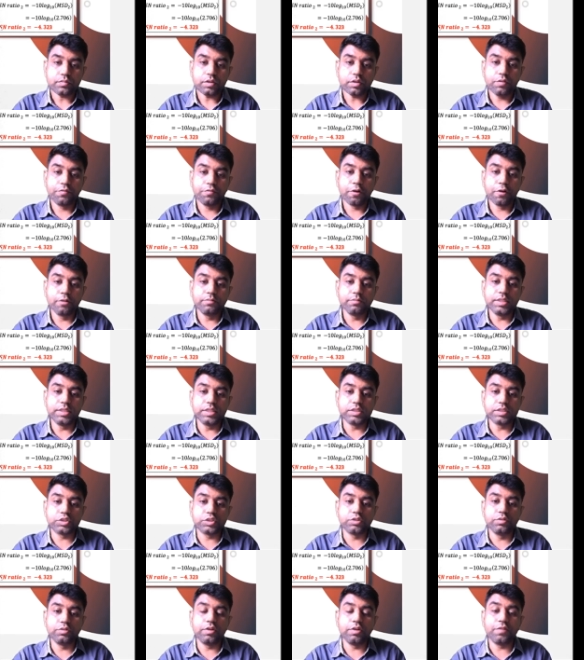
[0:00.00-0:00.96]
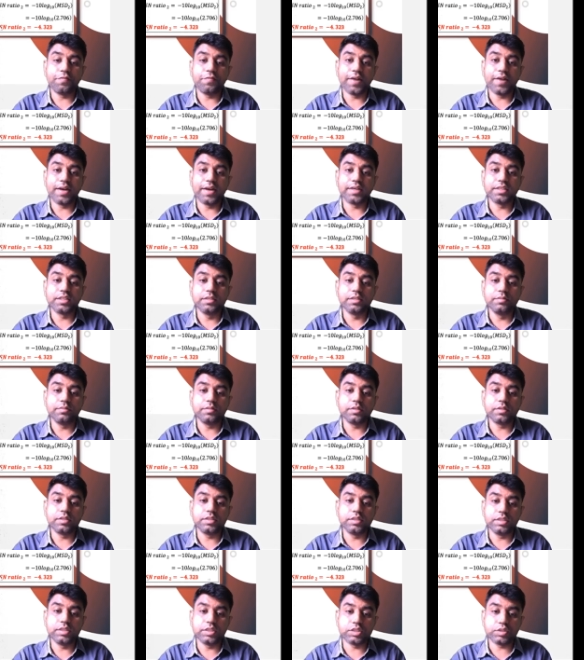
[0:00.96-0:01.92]
from this you will find the,
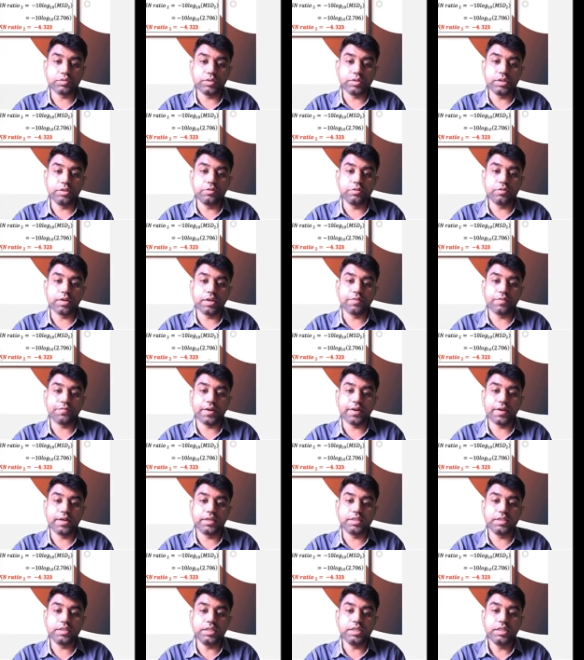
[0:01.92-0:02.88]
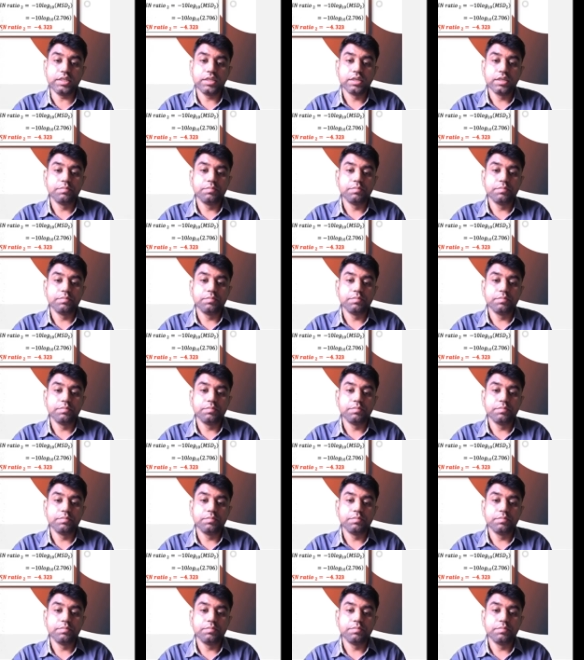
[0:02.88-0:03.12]
in this way you can find the